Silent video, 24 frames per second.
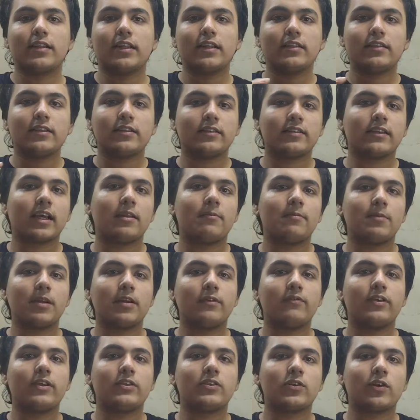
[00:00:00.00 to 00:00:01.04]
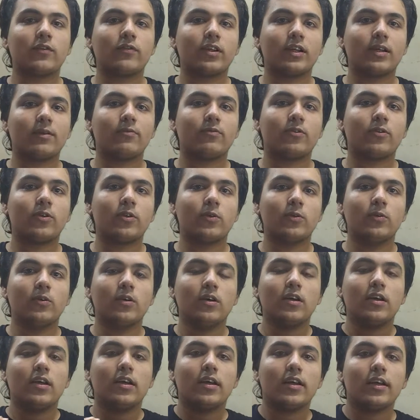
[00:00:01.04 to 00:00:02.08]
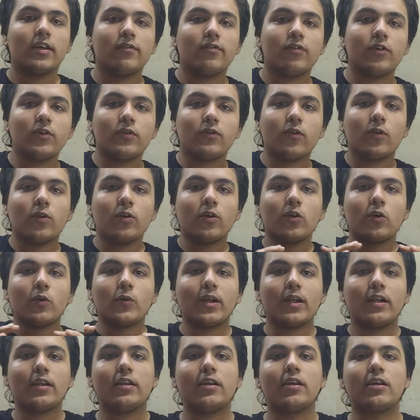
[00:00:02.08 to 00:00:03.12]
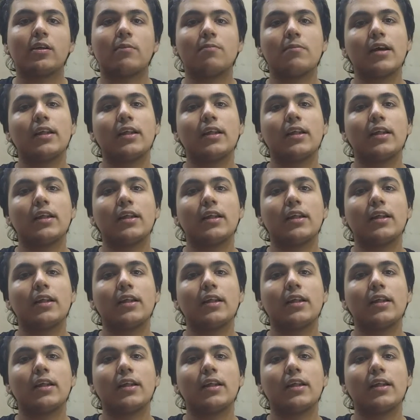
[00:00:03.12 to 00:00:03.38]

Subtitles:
then this can be a waste of time for you. If you want to enter a